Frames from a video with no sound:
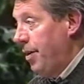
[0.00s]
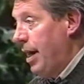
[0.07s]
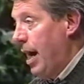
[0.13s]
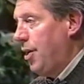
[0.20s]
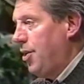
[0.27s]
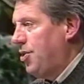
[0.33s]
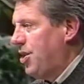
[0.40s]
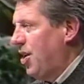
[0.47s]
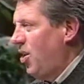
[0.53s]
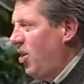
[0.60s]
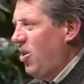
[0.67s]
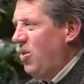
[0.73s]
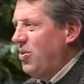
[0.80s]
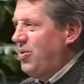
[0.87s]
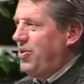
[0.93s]
Now, you say,
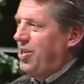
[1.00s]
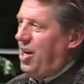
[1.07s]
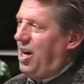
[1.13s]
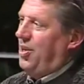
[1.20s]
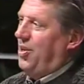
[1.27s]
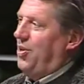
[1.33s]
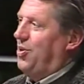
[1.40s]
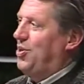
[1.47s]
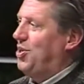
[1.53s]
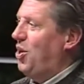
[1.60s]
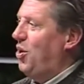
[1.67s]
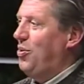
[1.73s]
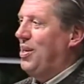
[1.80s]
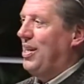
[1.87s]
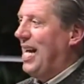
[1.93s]
oh, John, you're
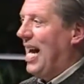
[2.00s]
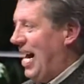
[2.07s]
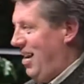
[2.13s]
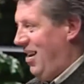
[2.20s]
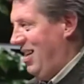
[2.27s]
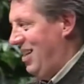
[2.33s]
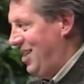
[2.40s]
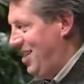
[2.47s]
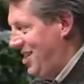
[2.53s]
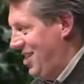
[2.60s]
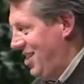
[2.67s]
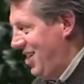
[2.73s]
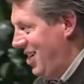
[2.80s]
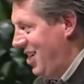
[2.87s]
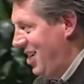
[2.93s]
so
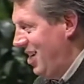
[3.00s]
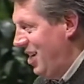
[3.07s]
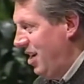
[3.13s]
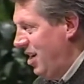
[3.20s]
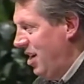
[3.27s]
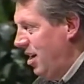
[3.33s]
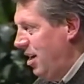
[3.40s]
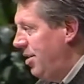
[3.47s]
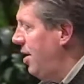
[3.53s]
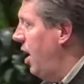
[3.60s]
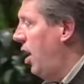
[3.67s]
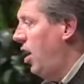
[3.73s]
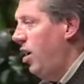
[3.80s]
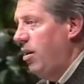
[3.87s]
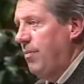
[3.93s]
calloused.
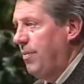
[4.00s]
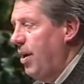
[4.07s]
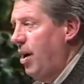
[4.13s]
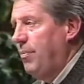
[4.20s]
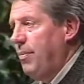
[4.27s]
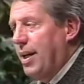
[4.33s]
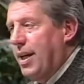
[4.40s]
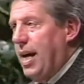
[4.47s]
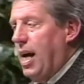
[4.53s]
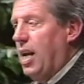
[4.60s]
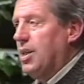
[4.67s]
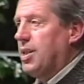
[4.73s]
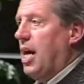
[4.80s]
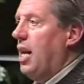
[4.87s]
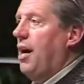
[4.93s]
No, I'm not
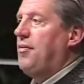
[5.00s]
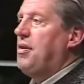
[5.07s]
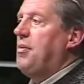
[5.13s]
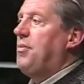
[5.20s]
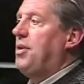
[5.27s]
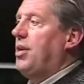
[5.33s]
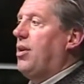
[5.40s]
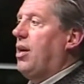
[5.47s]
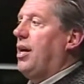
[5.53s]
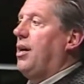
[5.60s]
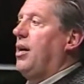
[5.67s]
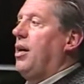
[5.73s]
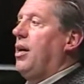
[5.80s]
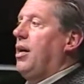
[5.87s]
callous. I loved them dearly.